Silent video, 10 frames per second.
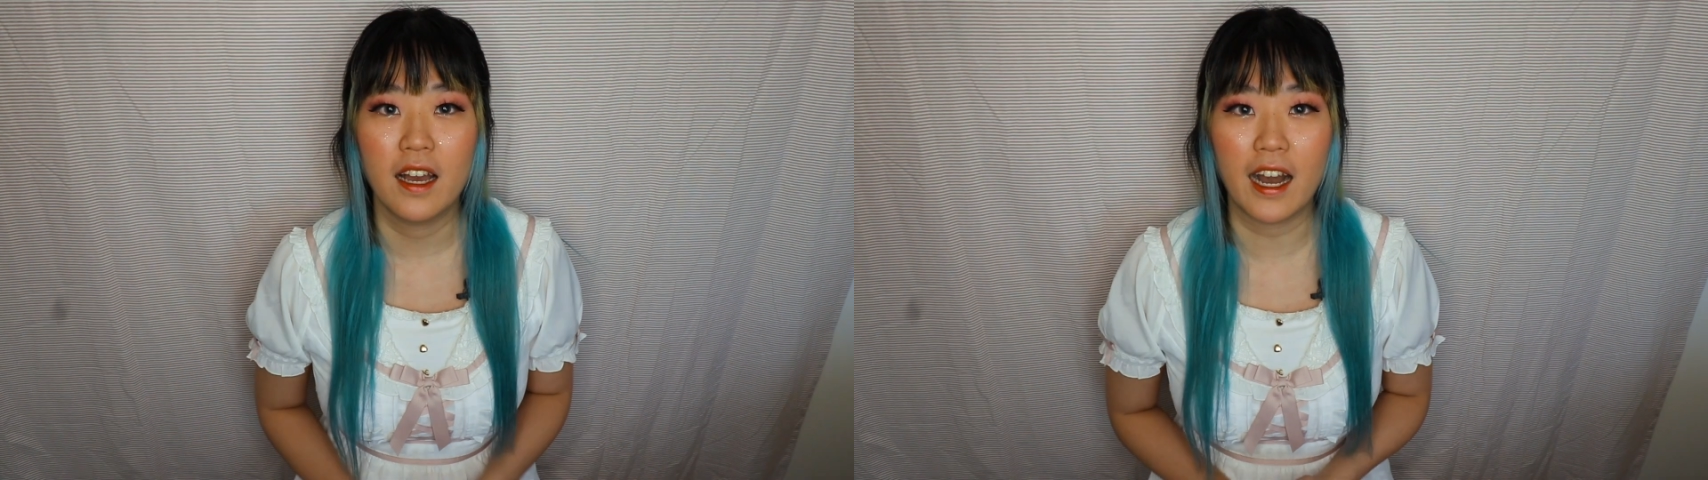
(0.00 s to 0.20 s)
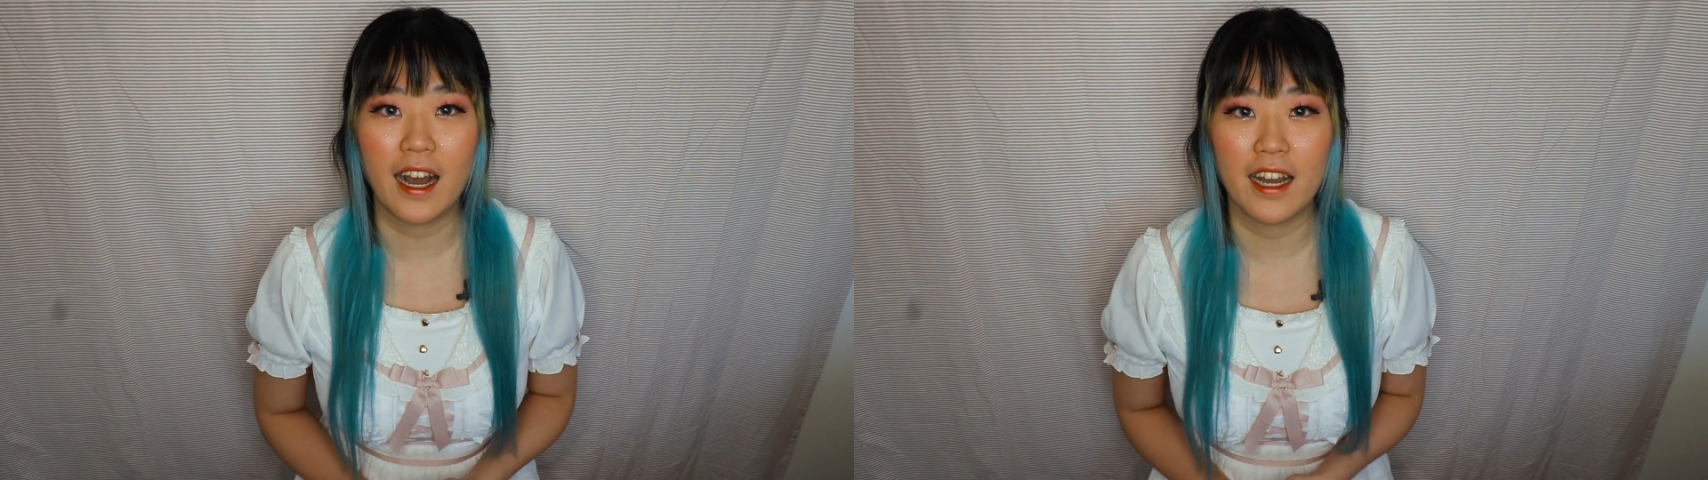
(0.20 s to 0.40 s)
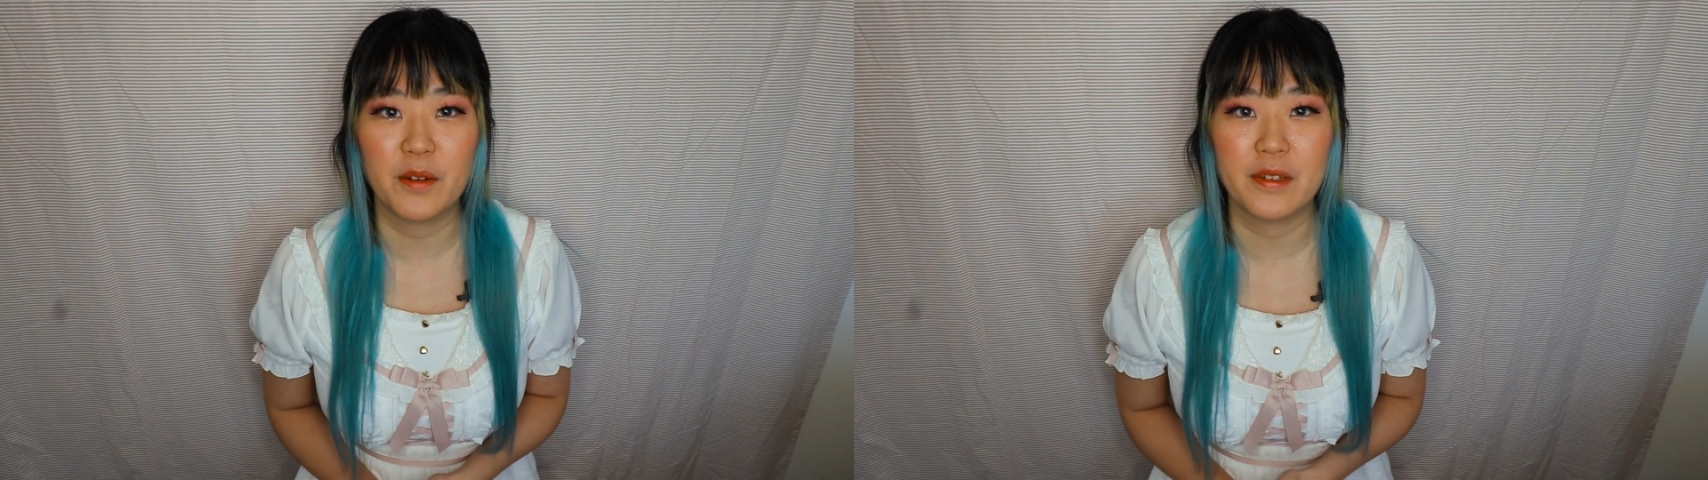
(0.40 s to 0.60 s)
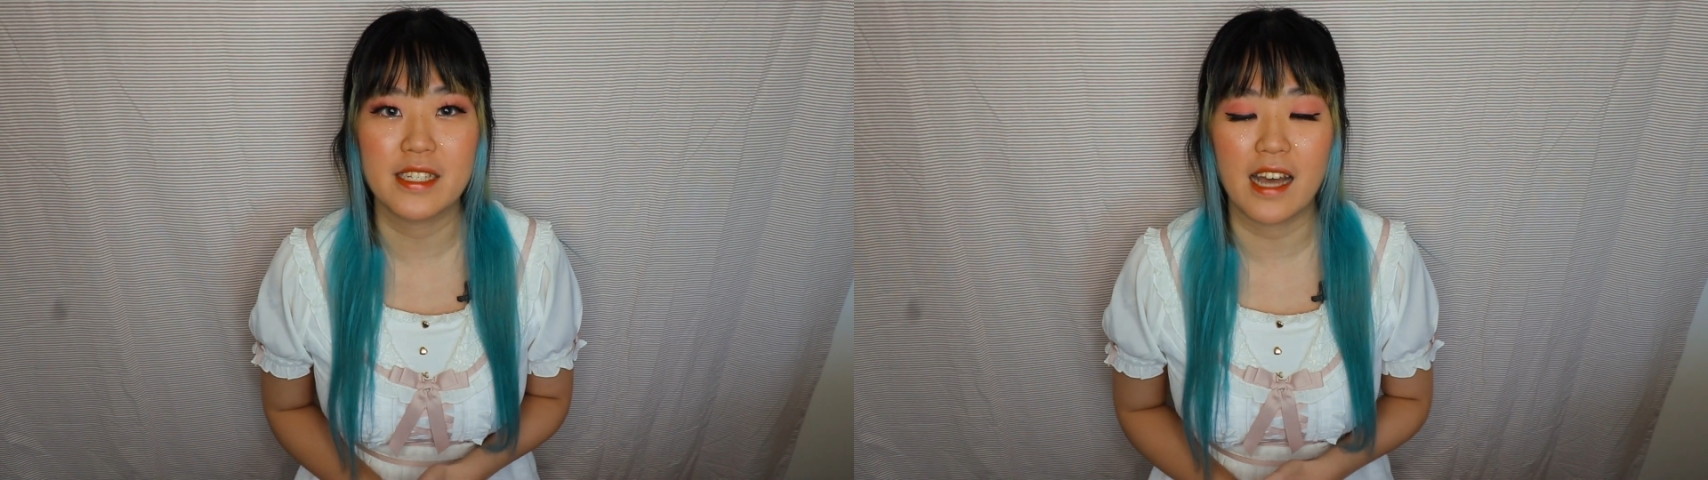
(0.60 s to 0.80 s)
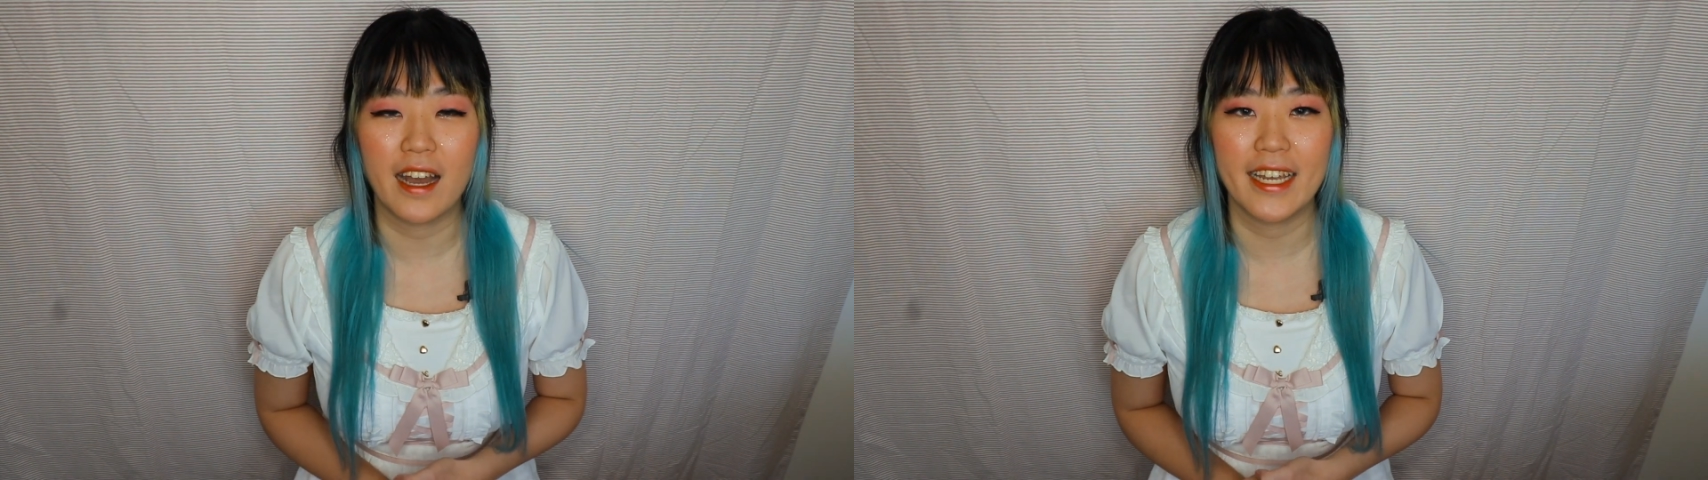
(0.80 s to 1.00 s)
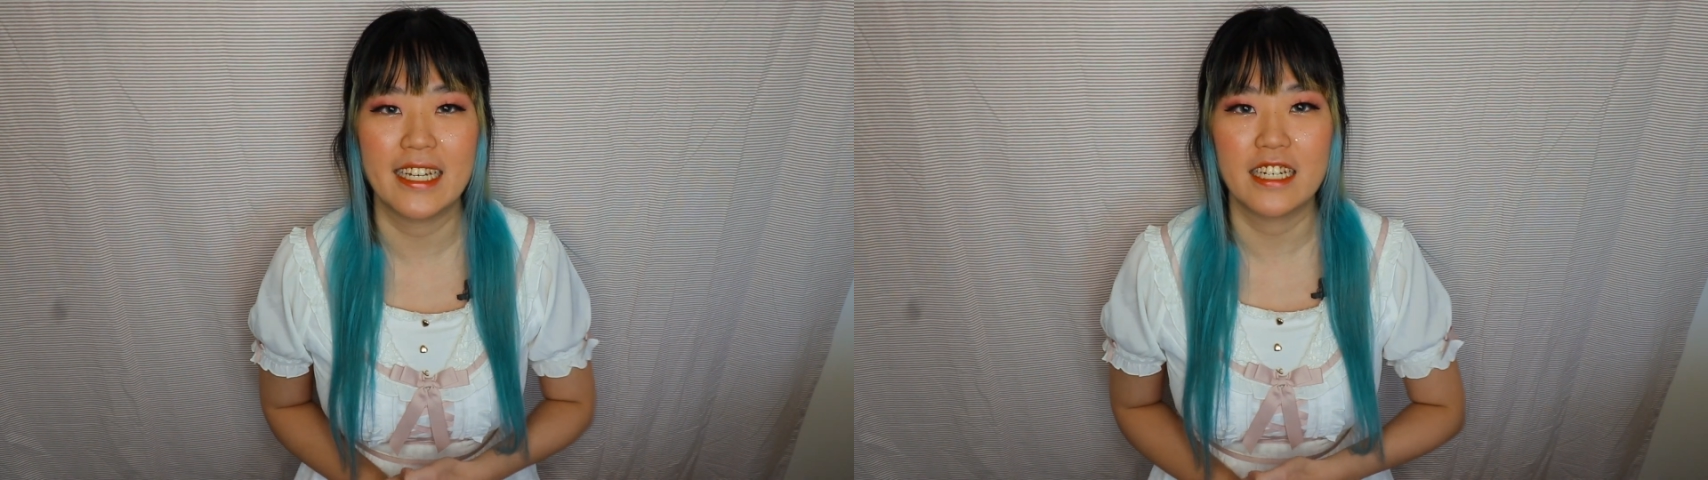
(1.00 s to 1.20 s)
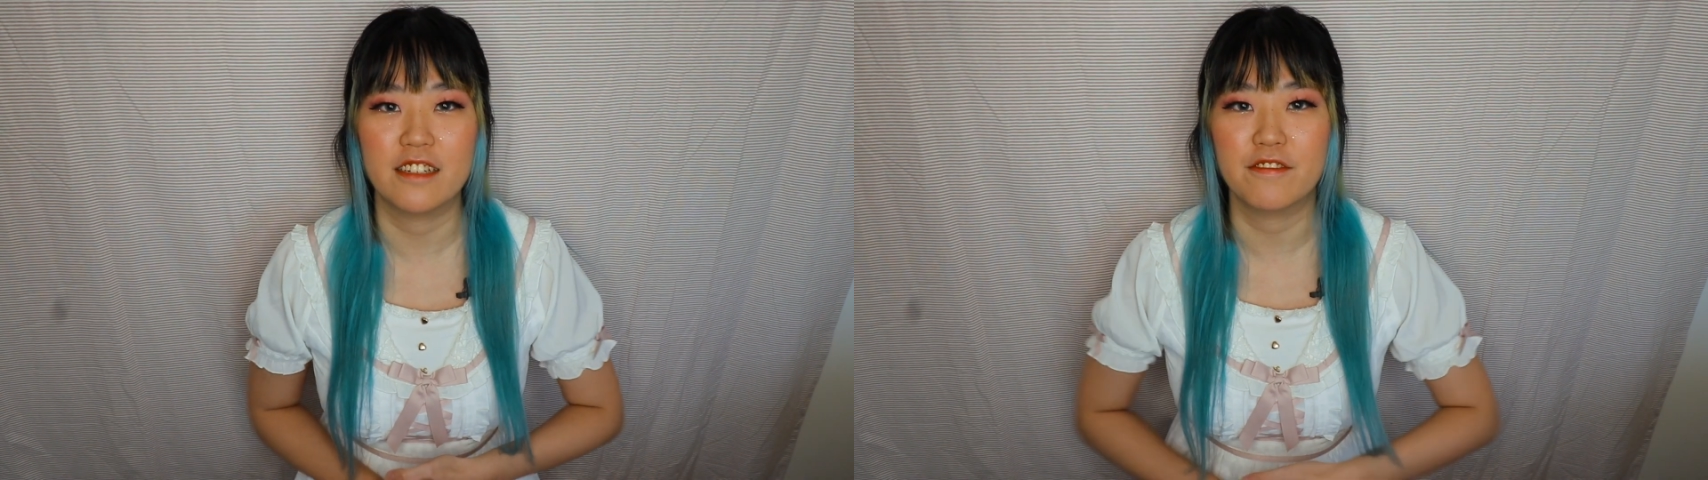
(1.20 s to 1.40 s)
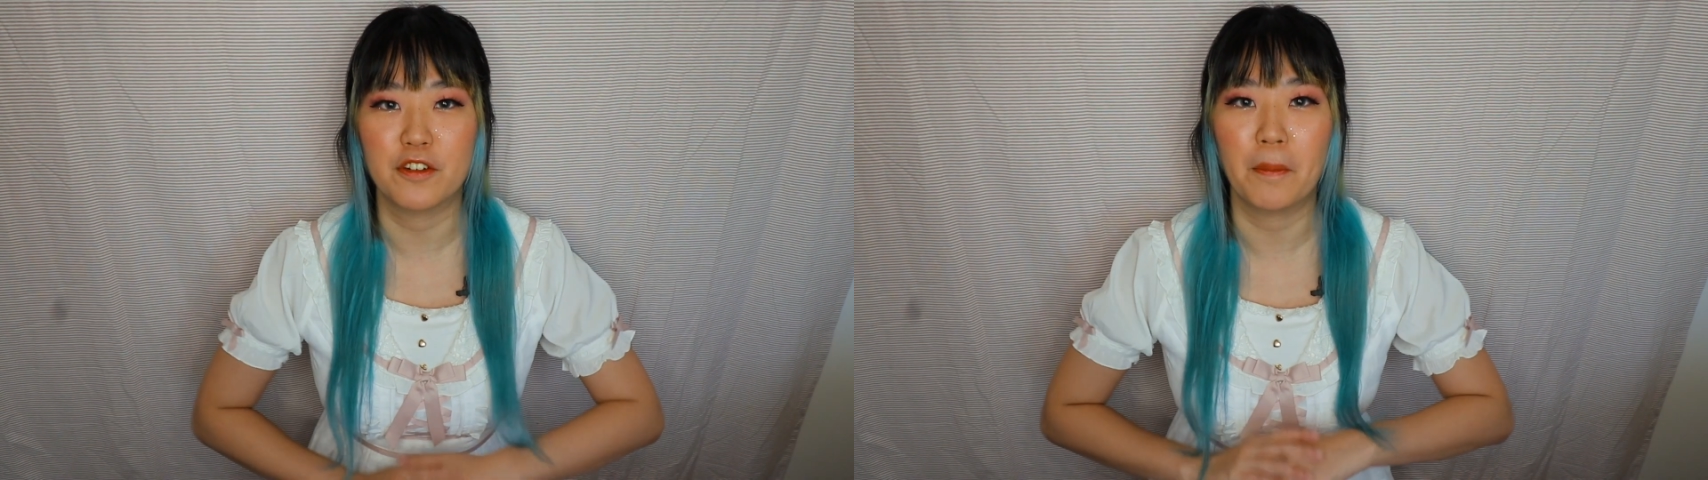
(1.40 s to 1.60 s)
I was eyeing it for